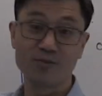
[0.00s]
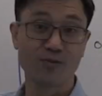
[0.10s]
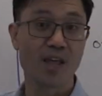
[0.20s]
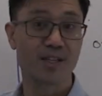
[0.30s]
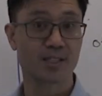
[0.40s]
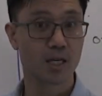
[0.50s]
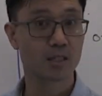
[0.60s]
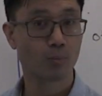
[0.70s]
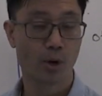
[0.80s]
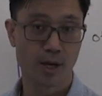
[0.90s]
define the
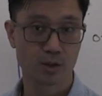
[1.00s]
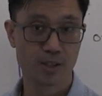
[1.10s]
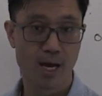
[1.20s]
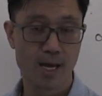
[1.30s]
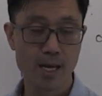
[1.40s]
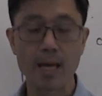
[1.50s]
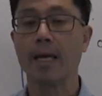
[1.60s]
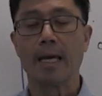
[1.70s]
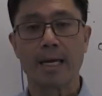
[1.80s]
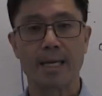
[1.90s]
tensor product today,
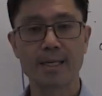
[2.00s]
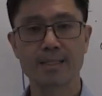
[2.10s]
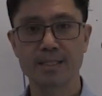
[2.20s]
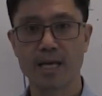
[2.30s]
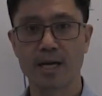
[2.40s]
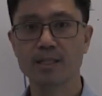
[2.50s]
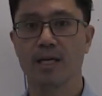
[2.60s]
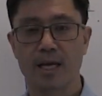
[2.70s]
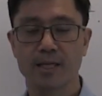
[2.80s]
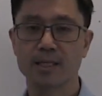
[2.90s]
is that
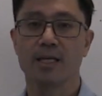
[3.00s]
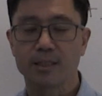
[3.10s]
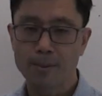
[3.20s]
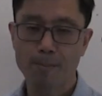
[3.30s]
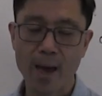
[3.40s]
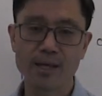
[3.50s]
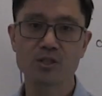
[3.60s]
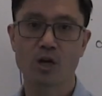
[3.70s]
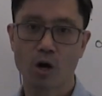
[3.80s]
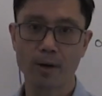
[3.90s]
it
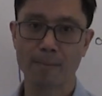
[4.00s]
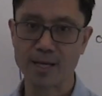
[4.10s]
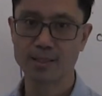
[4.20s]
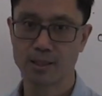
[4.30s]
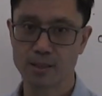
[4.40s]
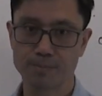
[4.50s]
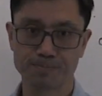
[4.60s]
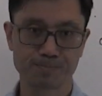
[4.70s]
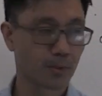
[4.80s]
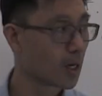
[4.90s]
depends on a basis.
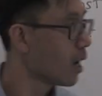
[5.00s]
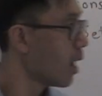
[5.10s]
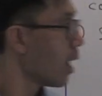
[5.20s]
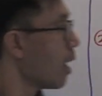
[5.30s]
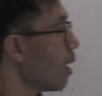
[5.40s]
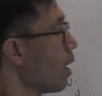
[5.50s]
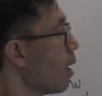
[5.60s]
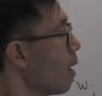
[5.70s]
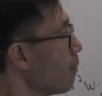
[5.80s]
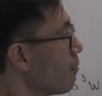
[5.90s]

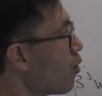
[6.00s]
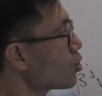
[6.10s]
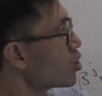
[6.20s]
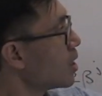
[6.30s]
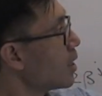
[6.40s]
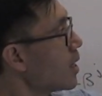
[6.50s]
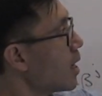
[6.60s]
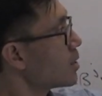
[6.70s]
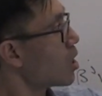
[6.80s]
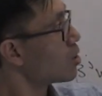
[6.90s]
But fortunately,
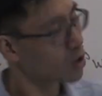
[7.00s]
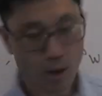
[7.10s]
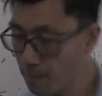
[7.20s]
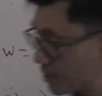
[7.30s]
so, so in